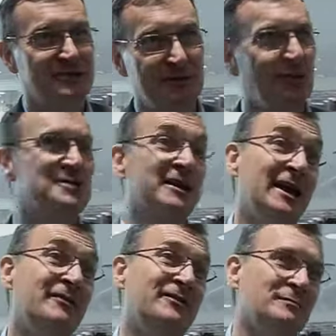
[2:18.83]
And once
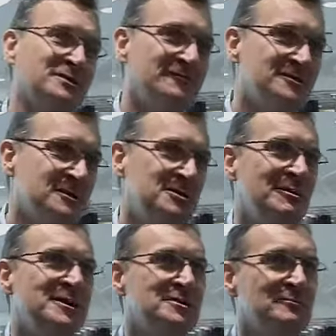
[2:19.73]
again I found myself in a
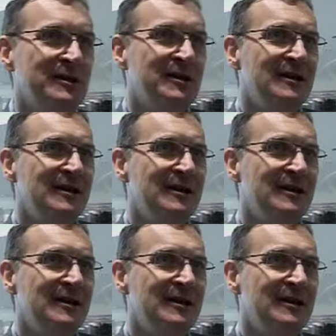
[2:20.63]
situation where